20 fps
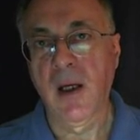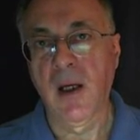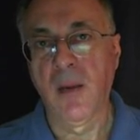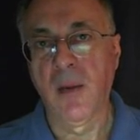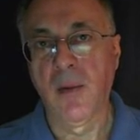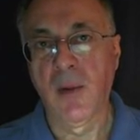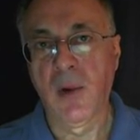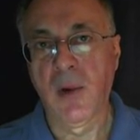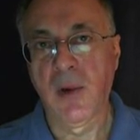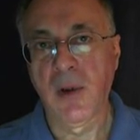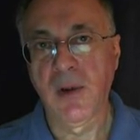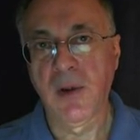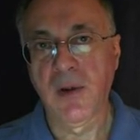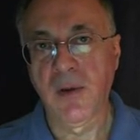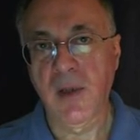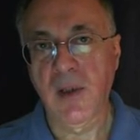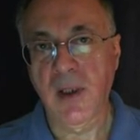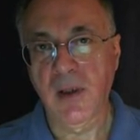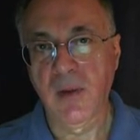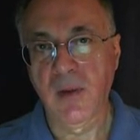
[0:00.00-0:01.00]
A more
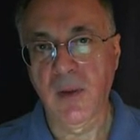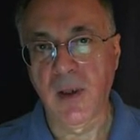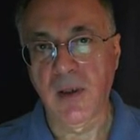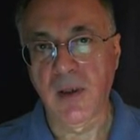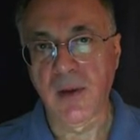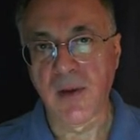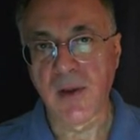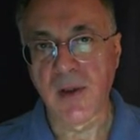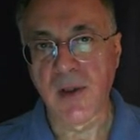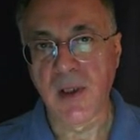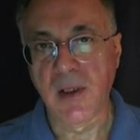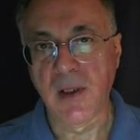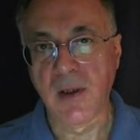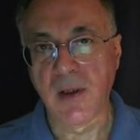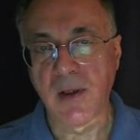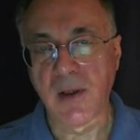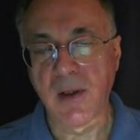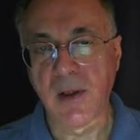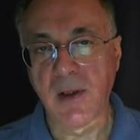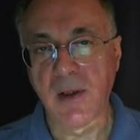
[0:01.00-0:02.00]
direct way to see
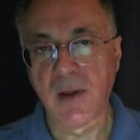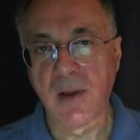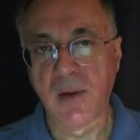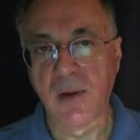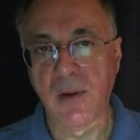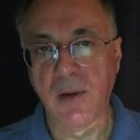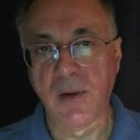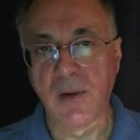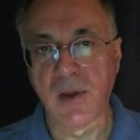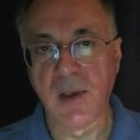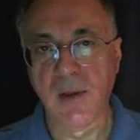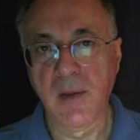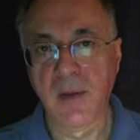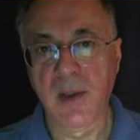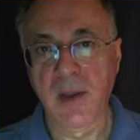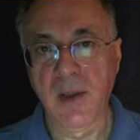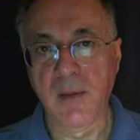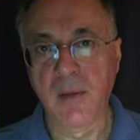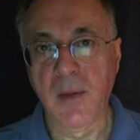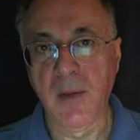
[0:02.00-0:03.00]
this is to
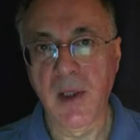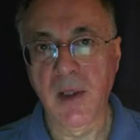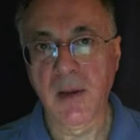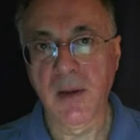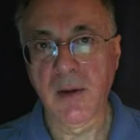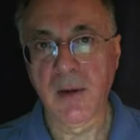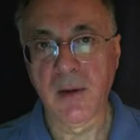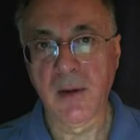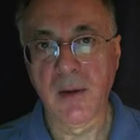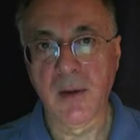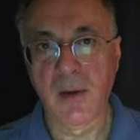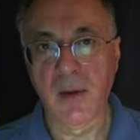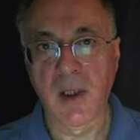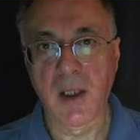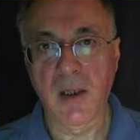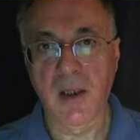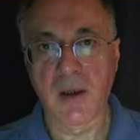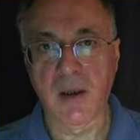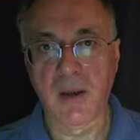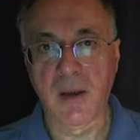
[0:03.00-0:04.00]
simply bin
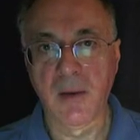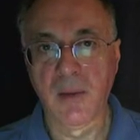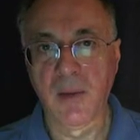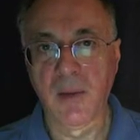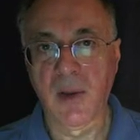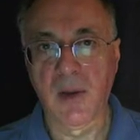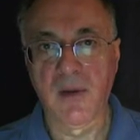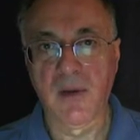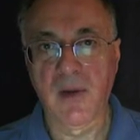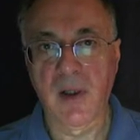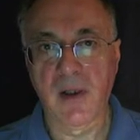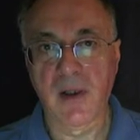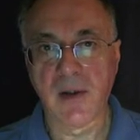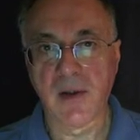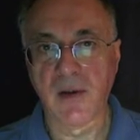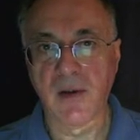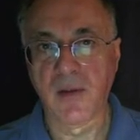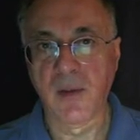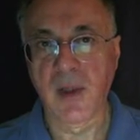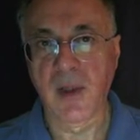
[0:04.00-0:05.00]
together
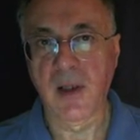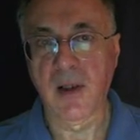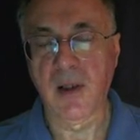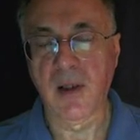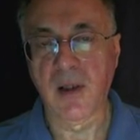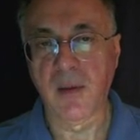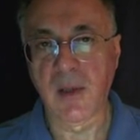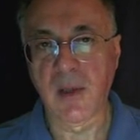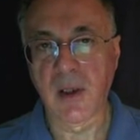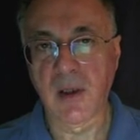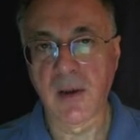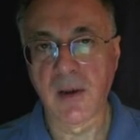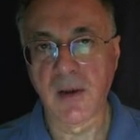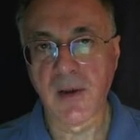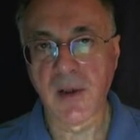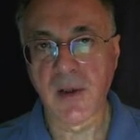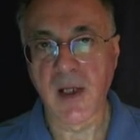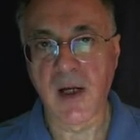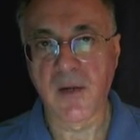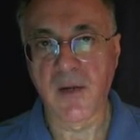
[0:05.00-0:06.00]
profiles of many
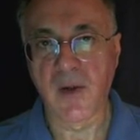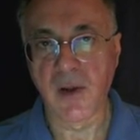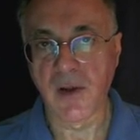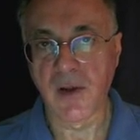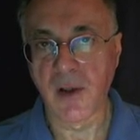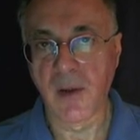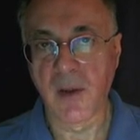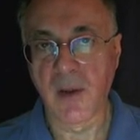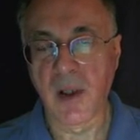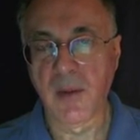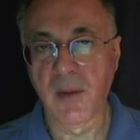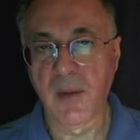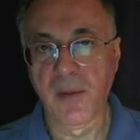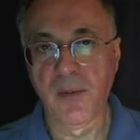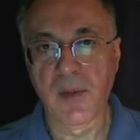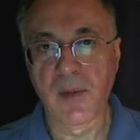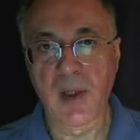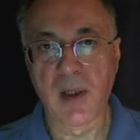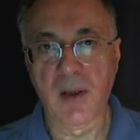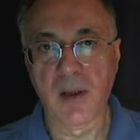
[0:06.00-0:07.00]
ellipticals, average them up,
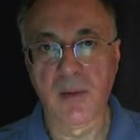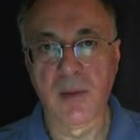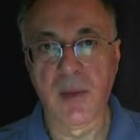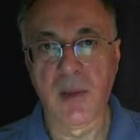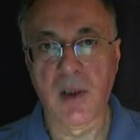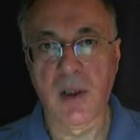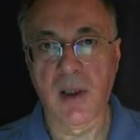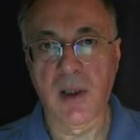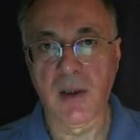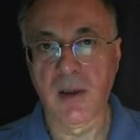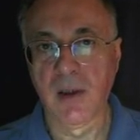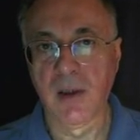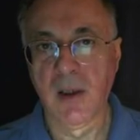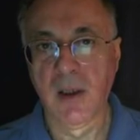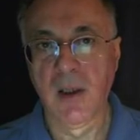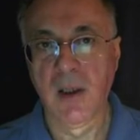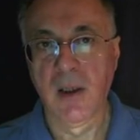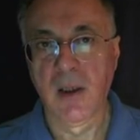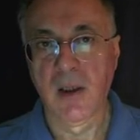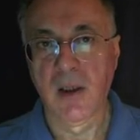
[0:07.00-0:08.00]
and plot
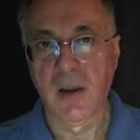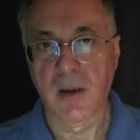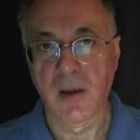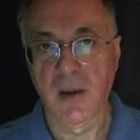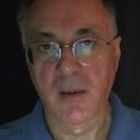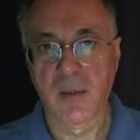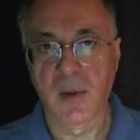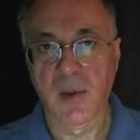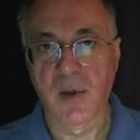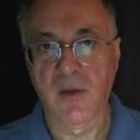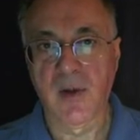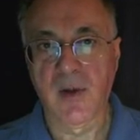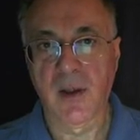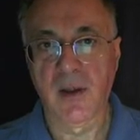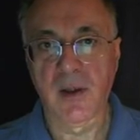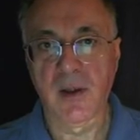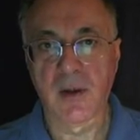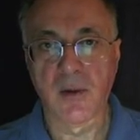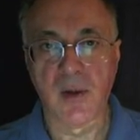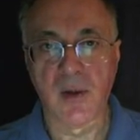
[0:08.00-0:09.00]

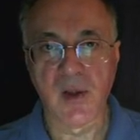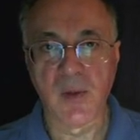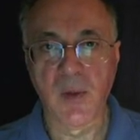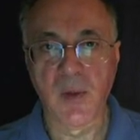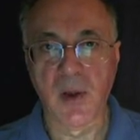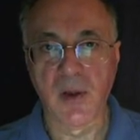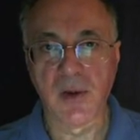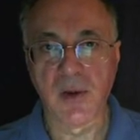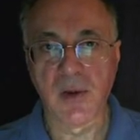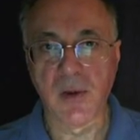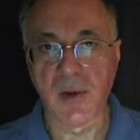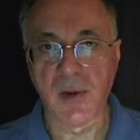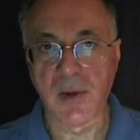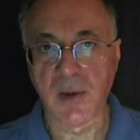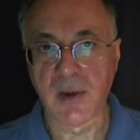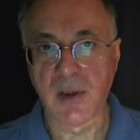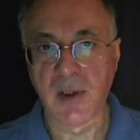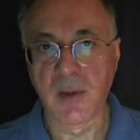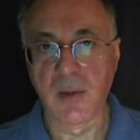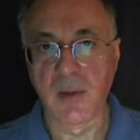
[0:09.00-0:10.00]
profile that corresponds to a
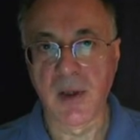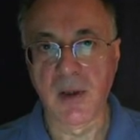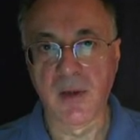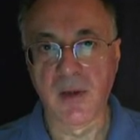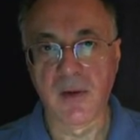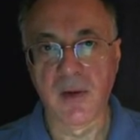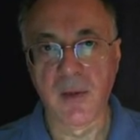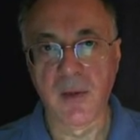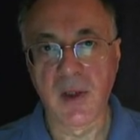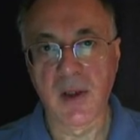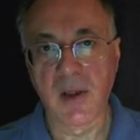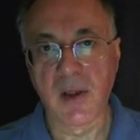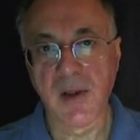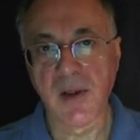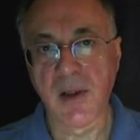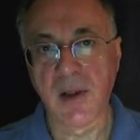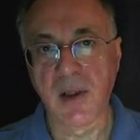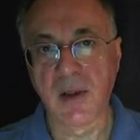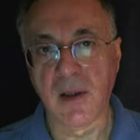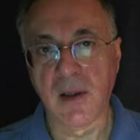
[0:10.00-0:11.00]
certain bin of
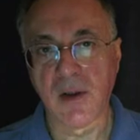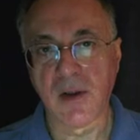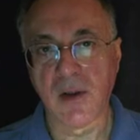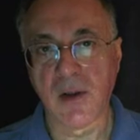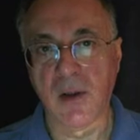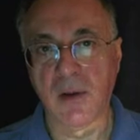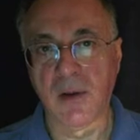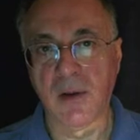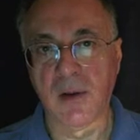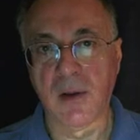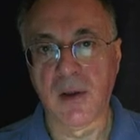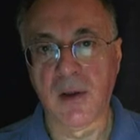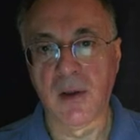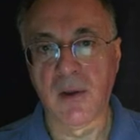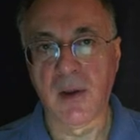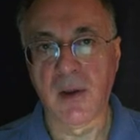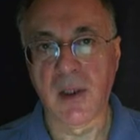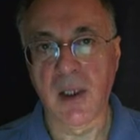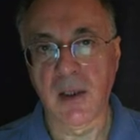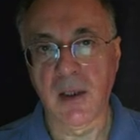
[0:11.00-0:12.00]
luminosity, and that's shown on the
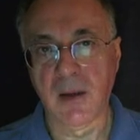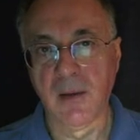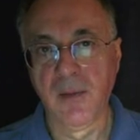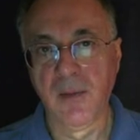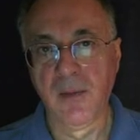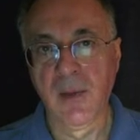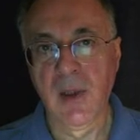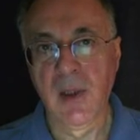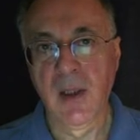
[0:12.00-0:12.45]
lower right,